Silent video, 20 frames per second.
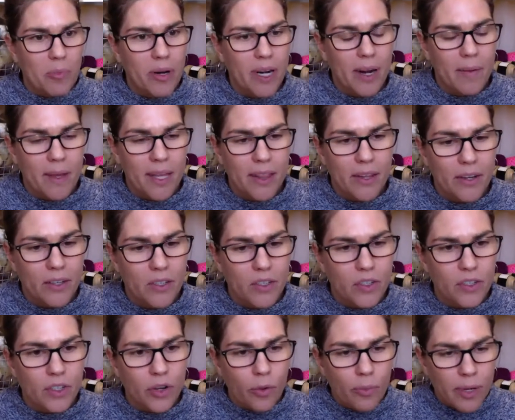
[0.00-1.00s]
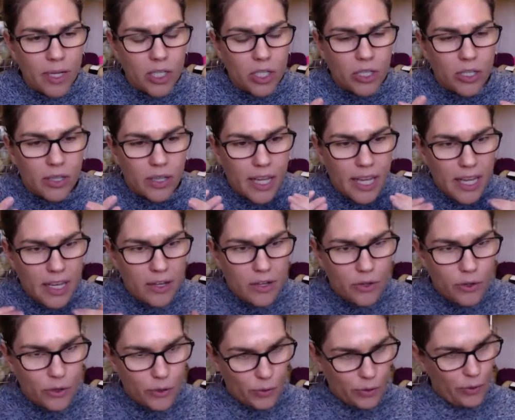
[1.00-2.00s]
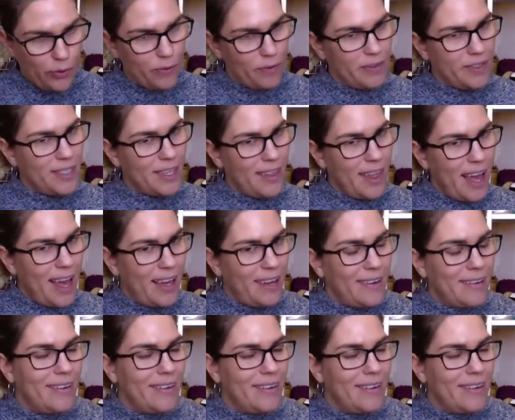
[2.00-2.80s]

But I mean, there's so much hidden truth to that.